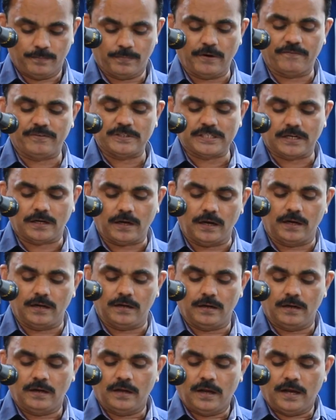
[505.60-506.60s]
Professor
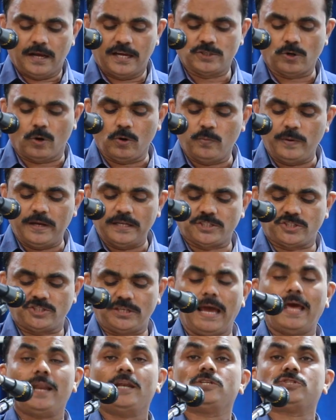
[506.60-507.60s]
Culler has always
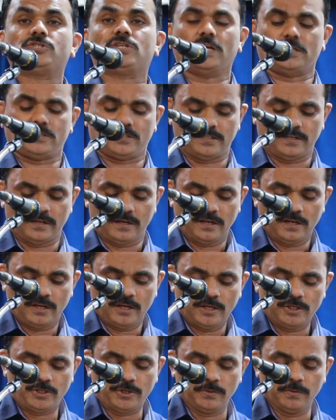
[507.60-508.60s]
challenged us
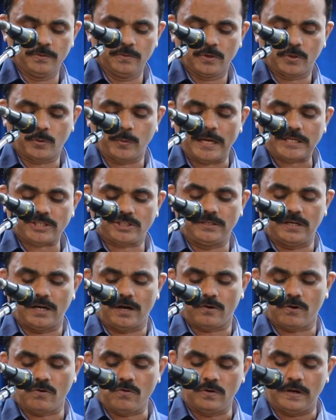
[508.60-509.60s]
to question
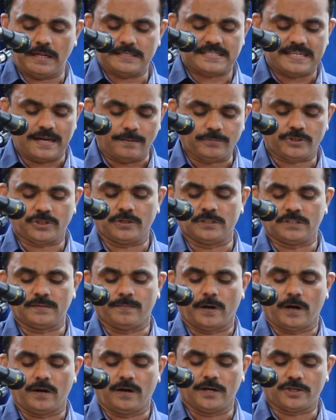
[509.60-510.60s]
our own assumptions
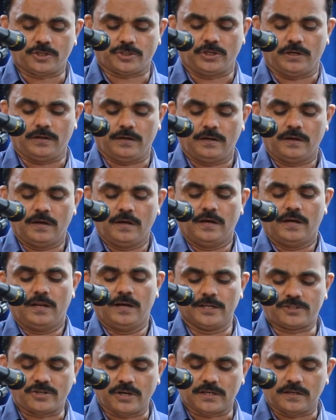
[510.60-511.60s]
about literature,
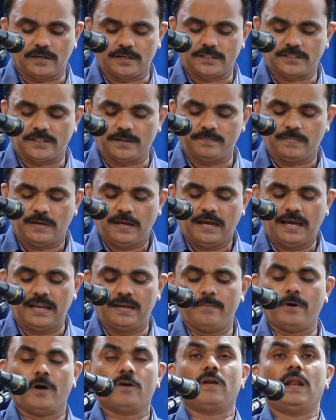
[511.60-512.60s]
literary criticism,
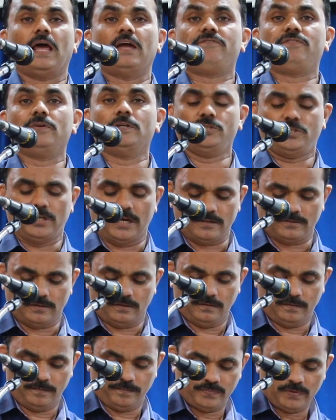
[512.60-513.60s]
and about life in
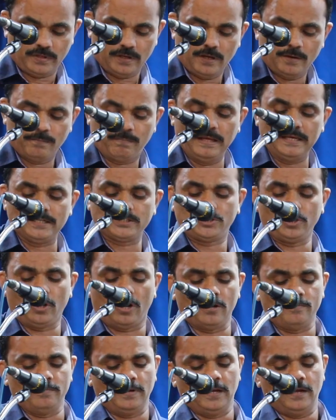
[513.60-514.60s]
general. Please
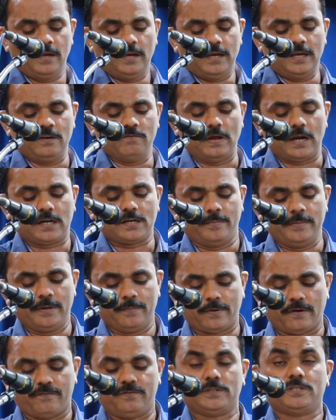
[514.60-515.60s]
join me in
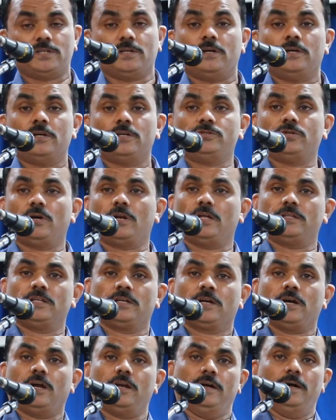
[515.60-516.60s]
welcoming Professor
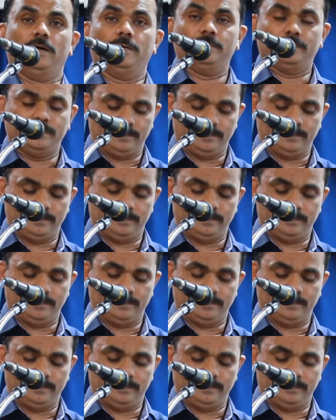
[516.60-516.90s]
Jonathan Culler.